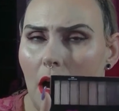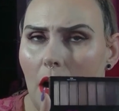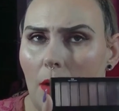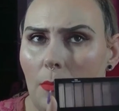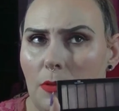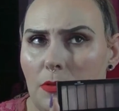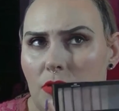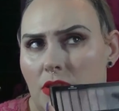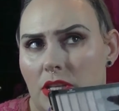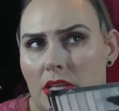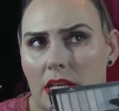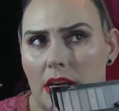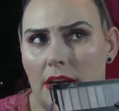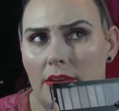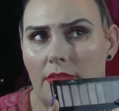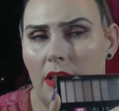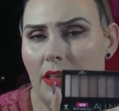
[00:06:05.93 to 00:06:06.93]
Almost think
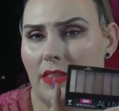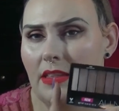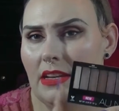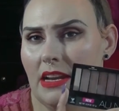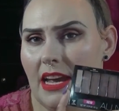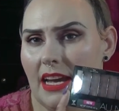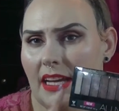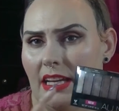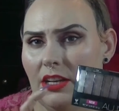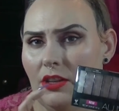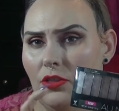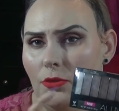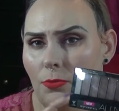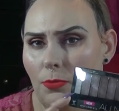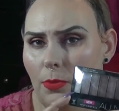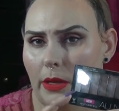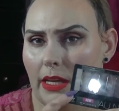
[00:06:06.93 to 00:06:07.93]
of like the Naked
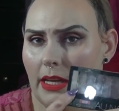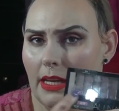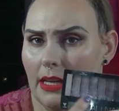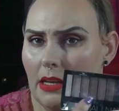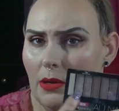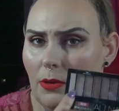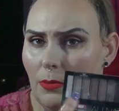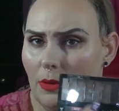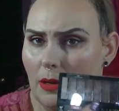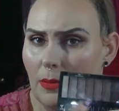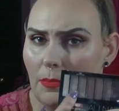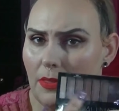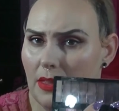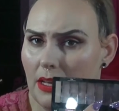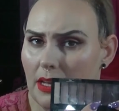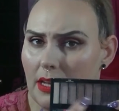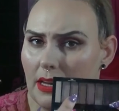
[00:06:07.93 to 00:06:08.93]
3 when I'm
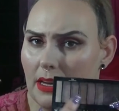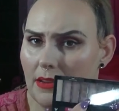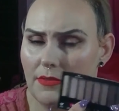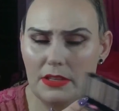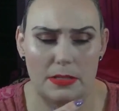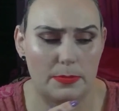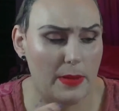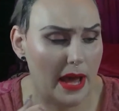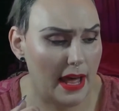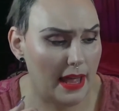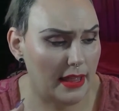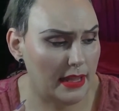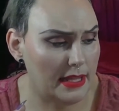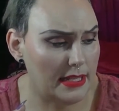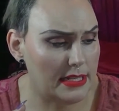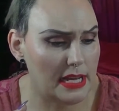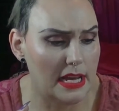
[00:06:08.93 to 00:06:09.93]
thinking of this
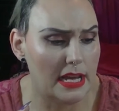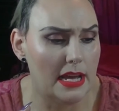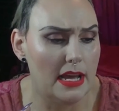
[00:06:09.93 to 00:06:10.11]
palette.